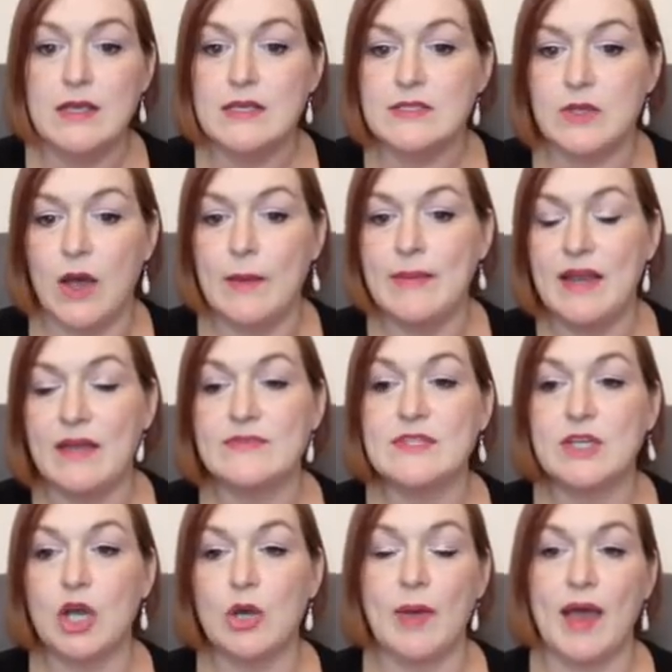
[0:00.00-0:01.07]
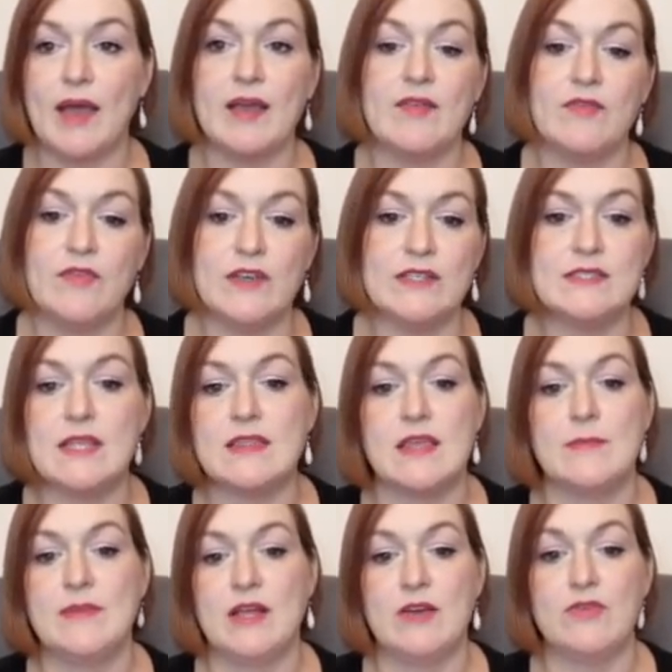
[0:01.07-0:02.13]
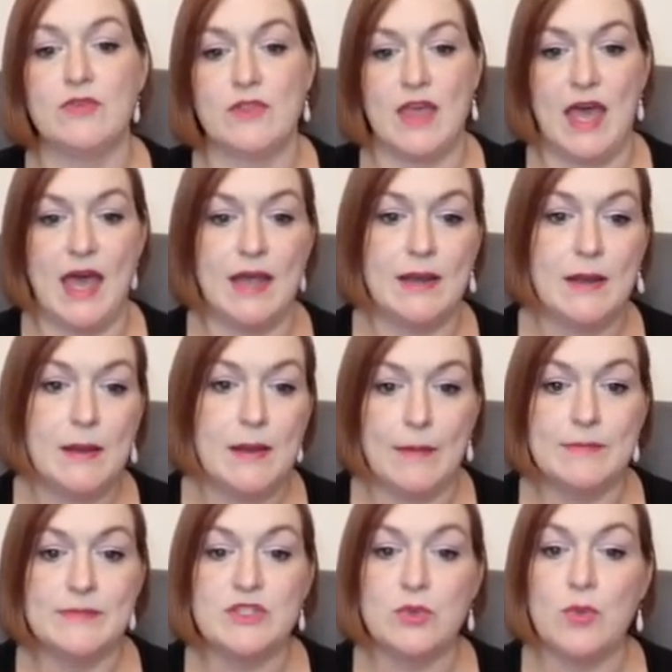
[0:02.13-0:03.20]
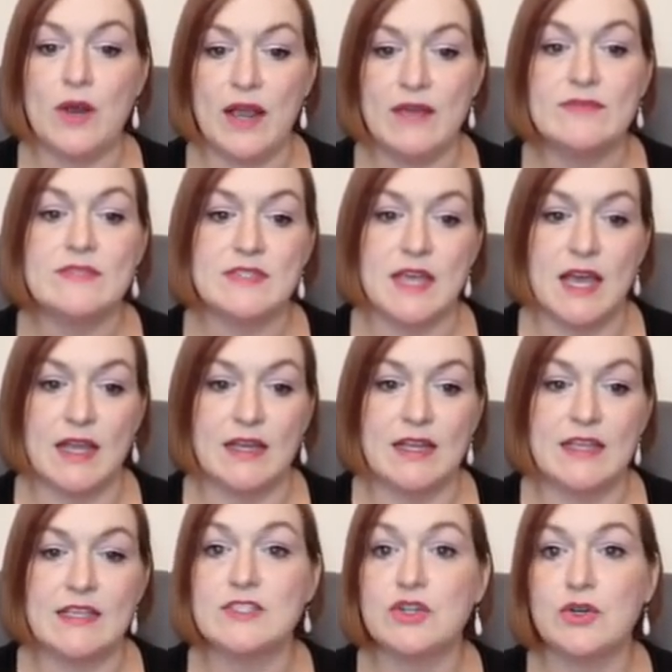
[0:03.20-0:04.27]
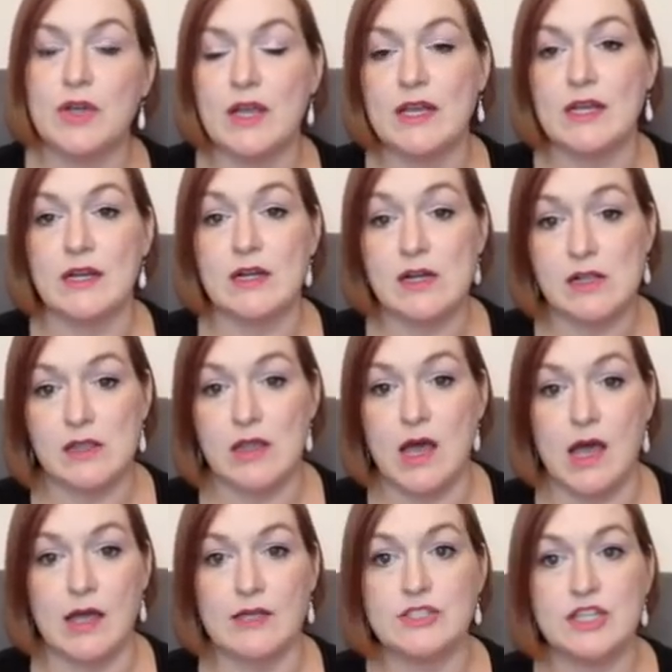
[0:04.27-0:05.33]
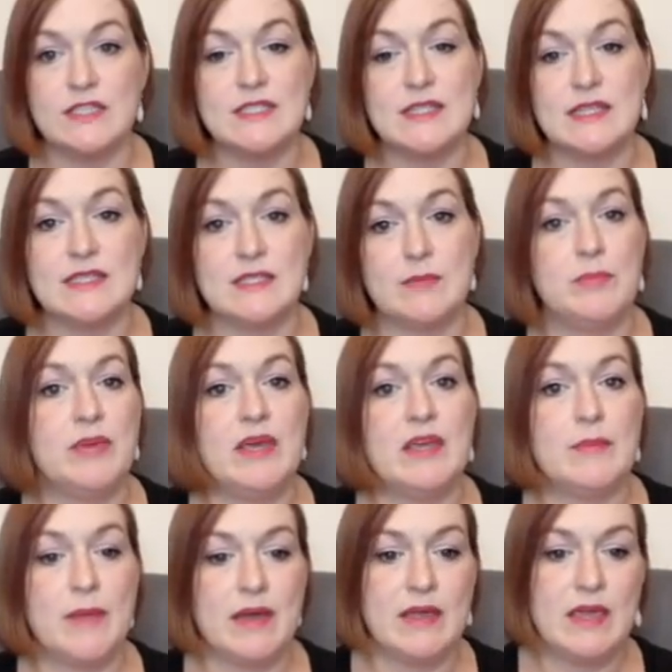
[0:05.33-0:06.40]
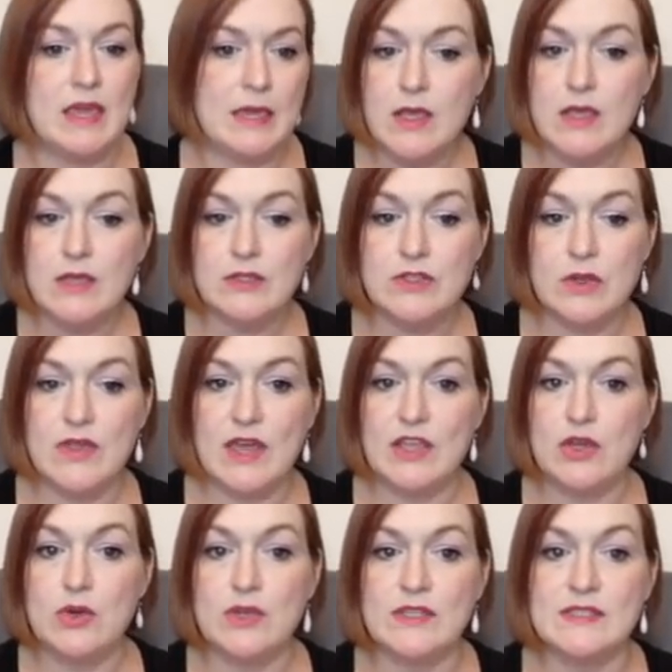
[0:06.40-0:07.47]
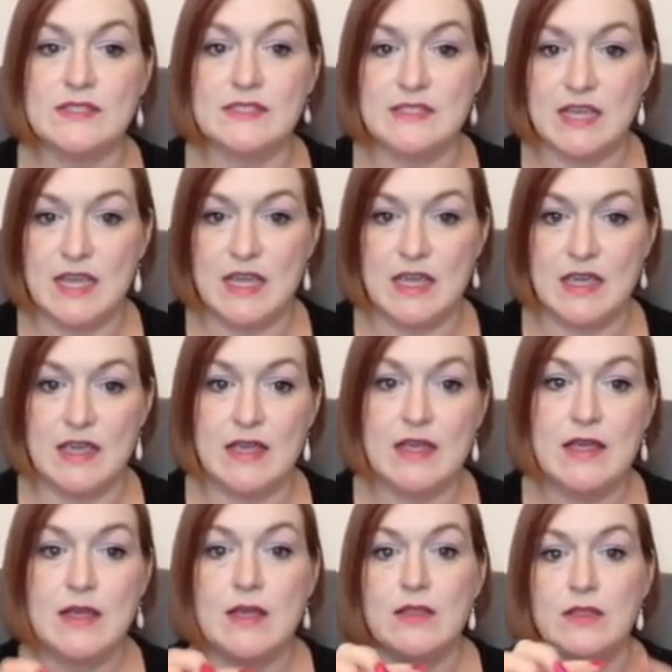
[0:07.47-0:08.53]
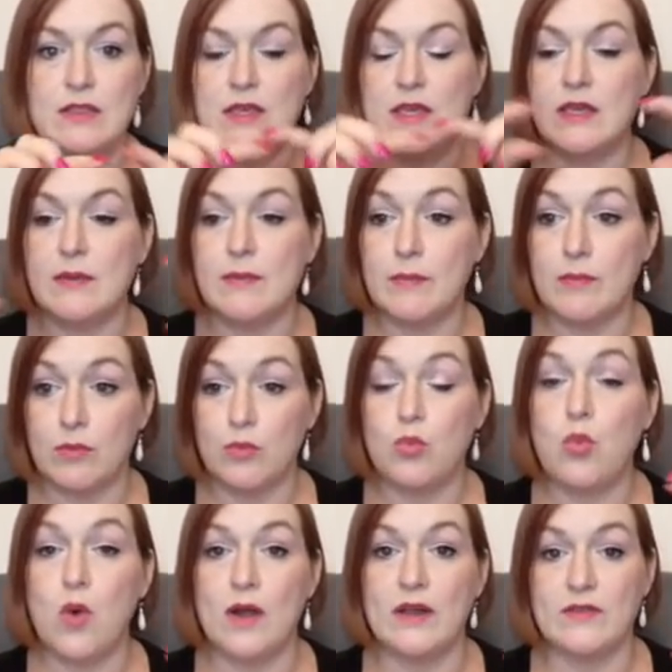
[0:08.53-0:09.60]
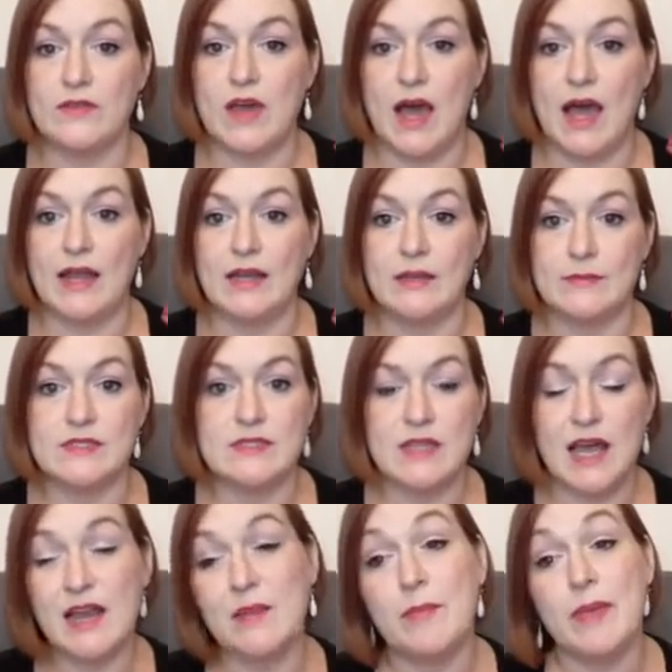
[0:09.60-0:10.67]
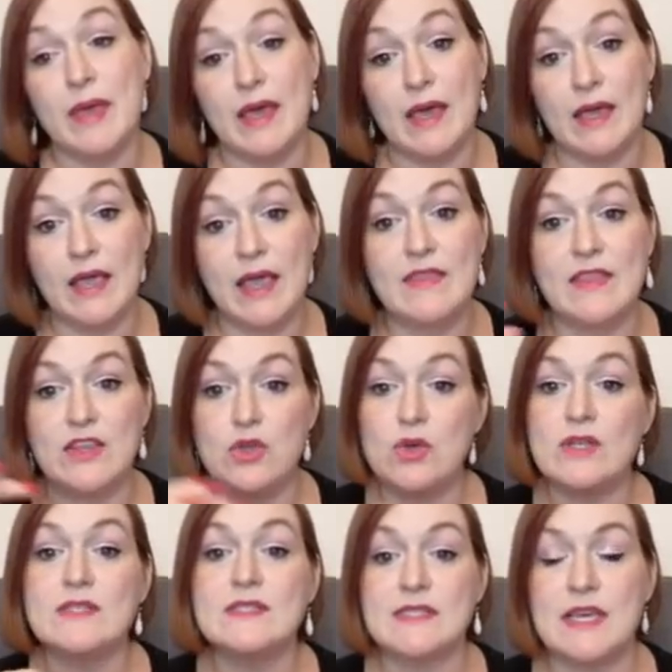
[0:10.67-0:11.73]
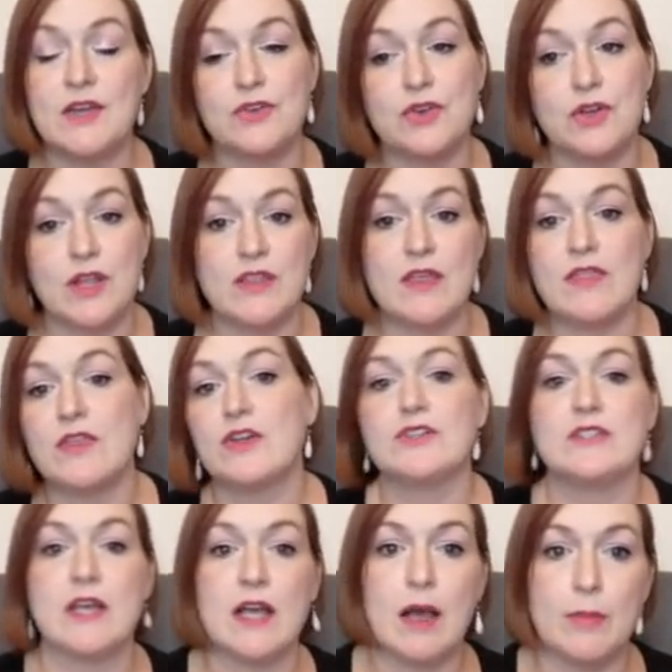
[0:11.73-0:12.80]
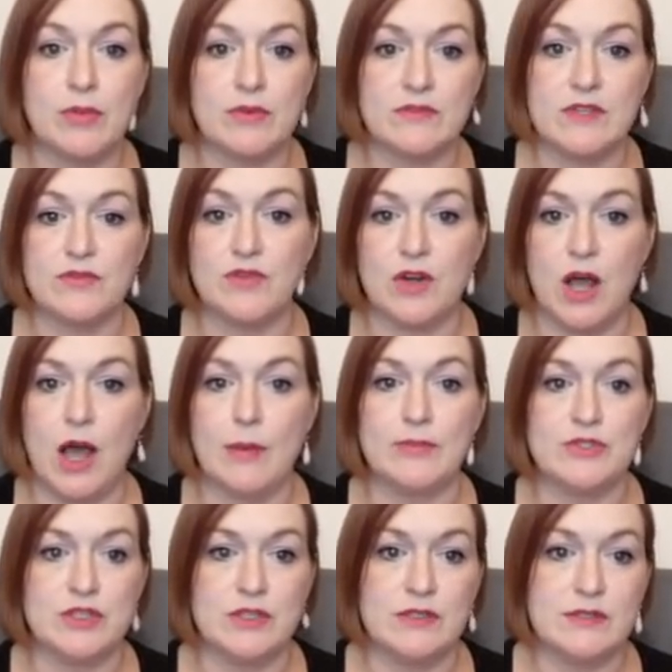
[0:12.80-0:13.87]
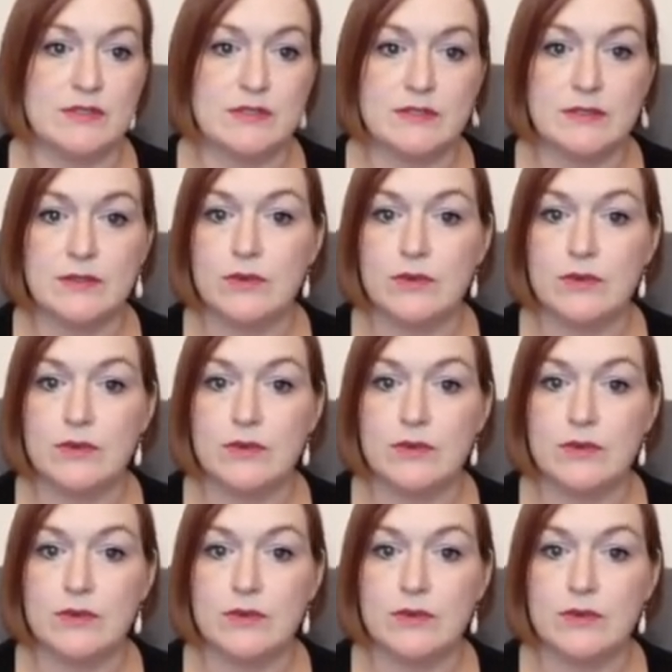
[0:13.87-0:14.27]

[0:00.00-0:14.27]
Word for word: So I'm going to have to go back and fix the thumbnail for that. So what I've done is created a collage. I did this in PicMonkey so that you can see the one of the items kind of big and then you can see underneath that there's a couple of different options.